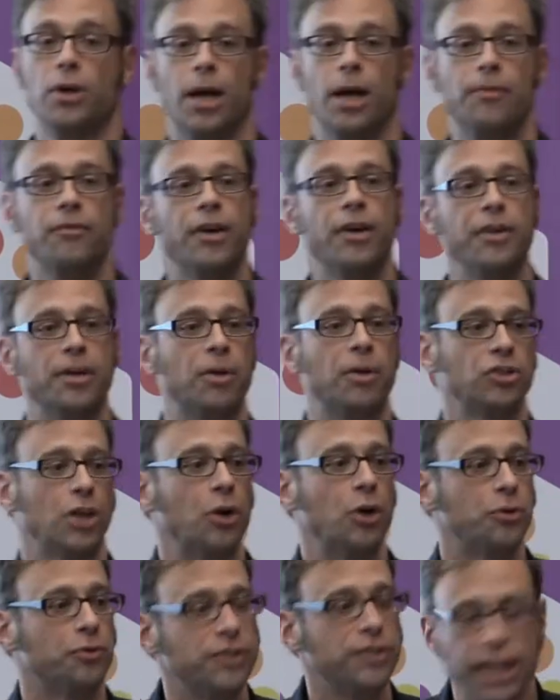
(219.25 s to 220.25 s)
very much
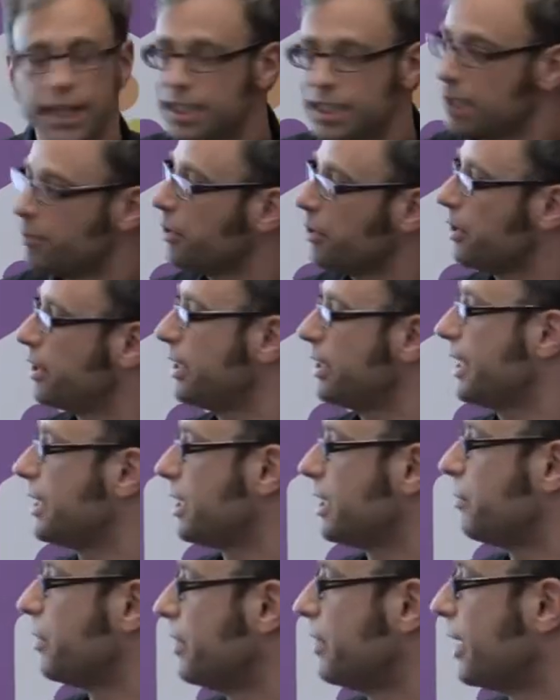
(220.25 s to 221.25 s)
out of date with the
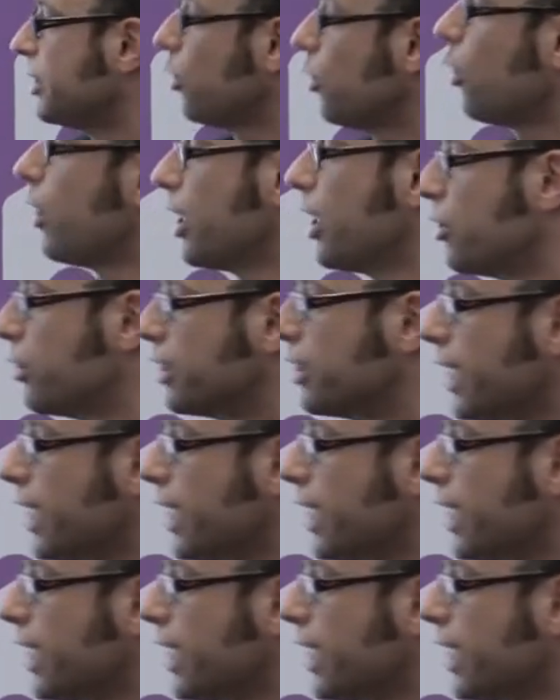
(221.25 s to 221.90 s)
data, but that's all I could